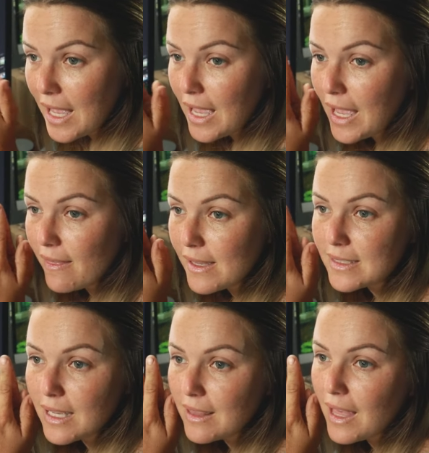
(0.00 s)
And they
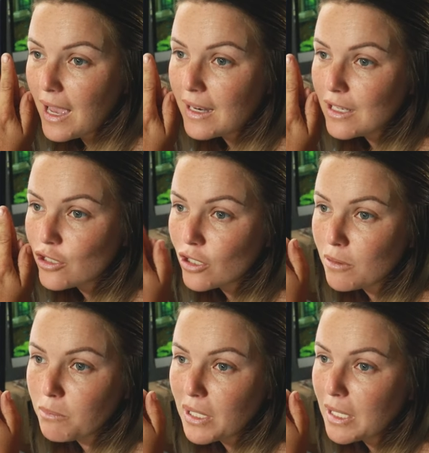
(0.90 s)
said that it
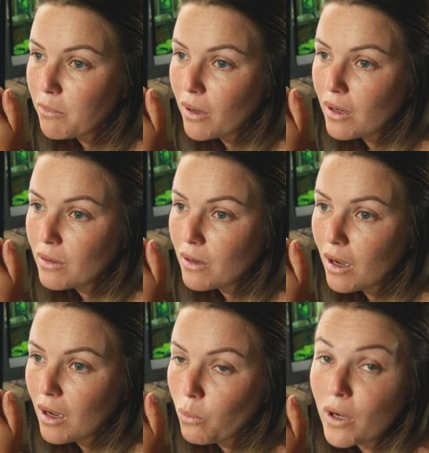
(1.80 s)
shouldn't be but uh,